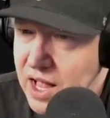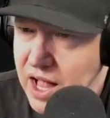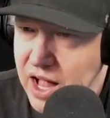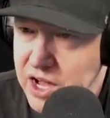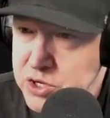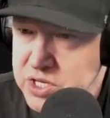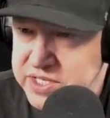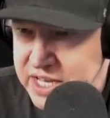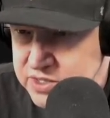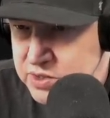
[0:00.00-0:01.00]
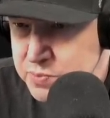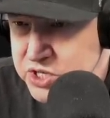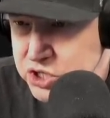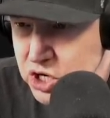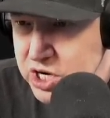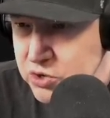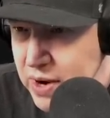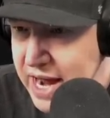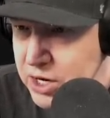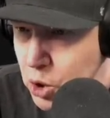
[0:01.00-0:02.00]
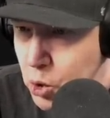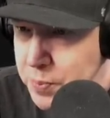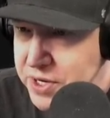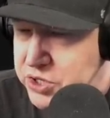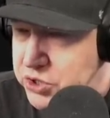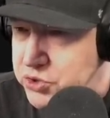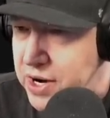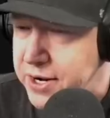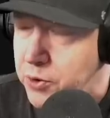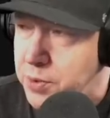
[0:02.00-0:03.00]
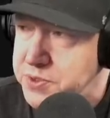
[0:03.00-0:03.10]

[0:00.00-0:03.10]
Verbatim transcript: Uh, it says be sure to crack open your training orb.